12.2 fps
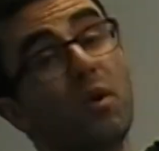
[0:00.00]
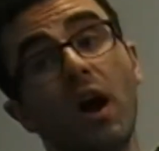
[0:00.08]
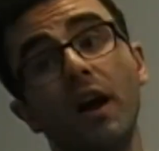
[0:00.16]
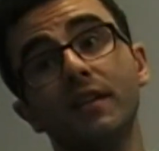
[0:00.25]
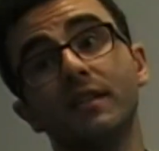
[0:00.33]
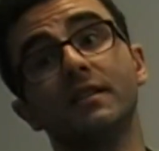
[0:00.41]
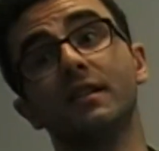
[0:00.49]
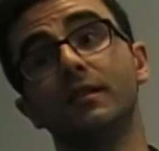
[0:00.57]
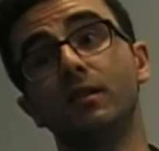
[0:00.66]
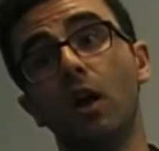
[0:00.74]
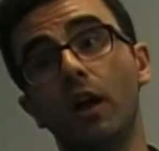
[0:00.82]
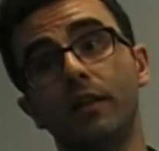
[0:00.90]
price as a
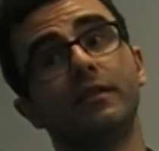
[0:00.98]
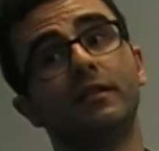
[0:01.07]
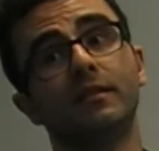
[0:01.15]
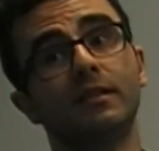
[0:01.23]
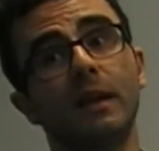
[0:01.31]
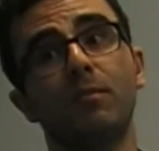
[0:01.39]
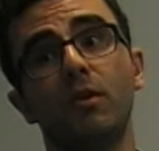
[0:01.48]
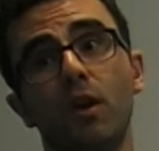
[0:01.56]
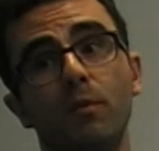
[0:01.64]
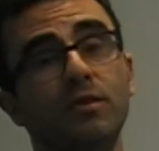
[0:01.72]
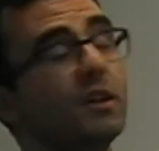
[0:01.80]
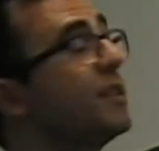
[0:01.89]
separate
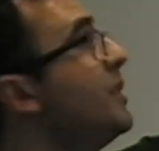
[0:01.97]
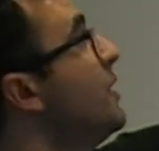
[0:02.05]
object.